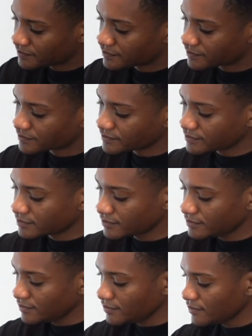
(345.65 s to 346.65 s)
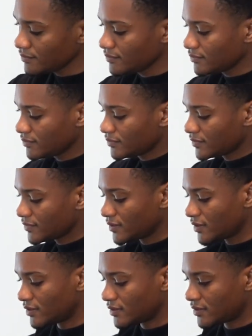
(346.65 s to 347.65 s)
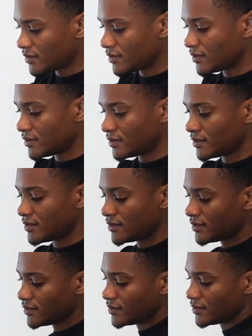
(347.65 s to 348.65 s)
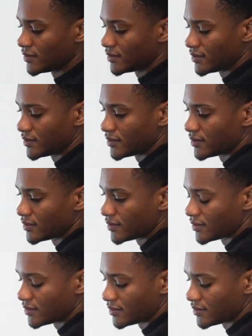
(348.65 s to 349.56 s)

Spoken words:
This person isn't speaking.